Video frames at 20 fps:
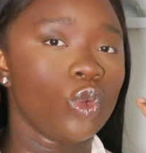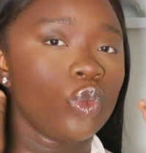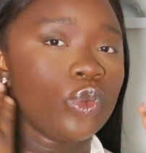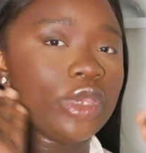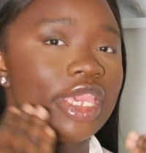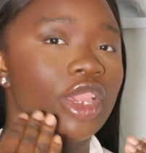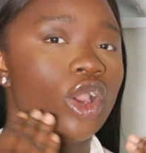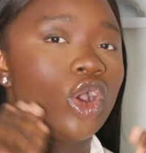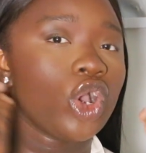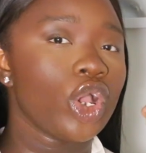
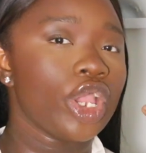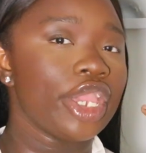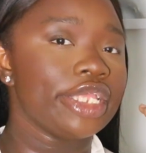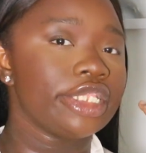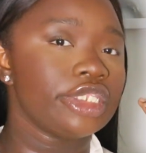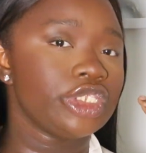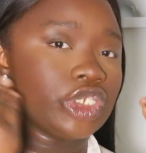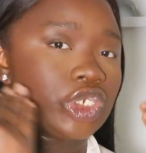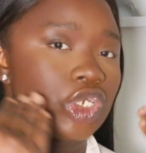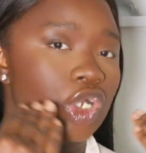we are
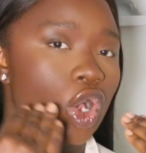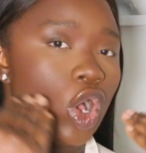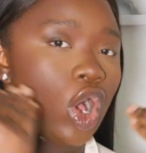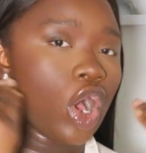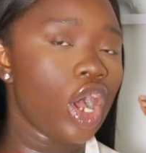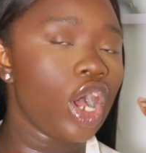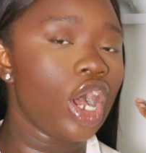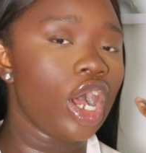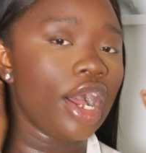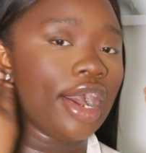going to
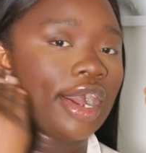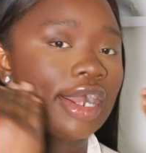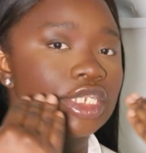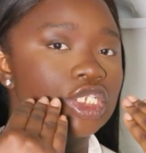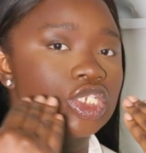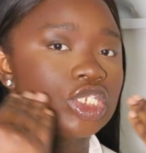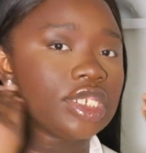cut our